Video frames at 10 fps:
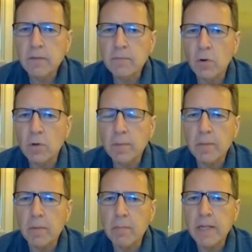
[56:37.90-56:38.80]
talked a bit
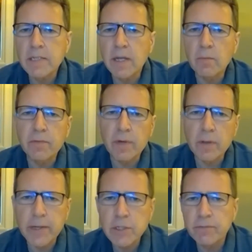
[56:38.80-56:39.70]
about mindset. We've a
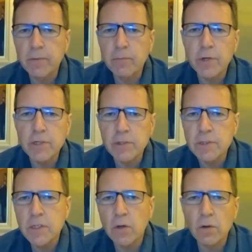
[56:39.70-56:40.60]
question from Richard
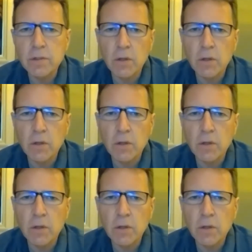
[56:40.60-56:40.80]
Scott